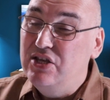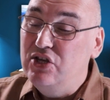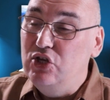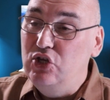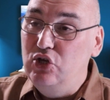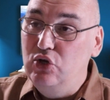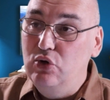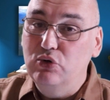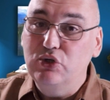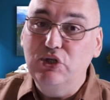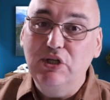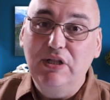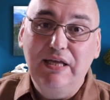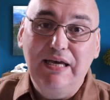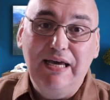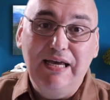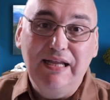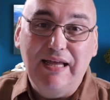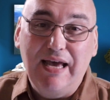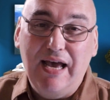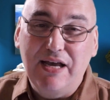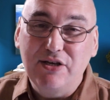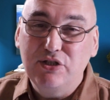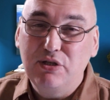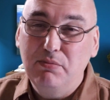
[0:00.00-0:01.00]
Usually it
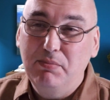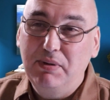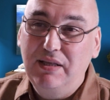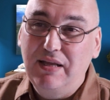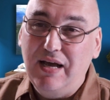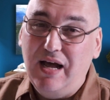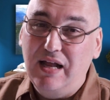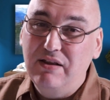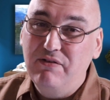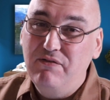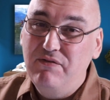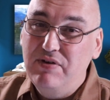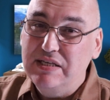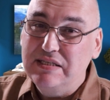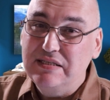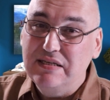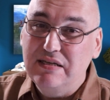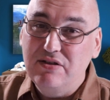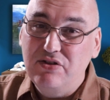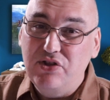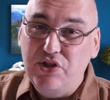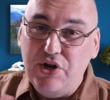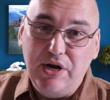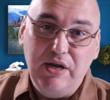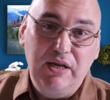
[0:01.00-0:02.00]
has to be done
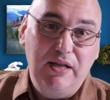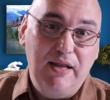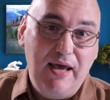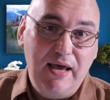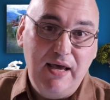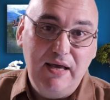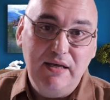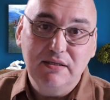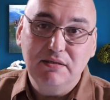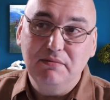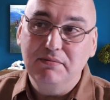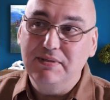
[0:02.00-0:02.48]
within 3 days.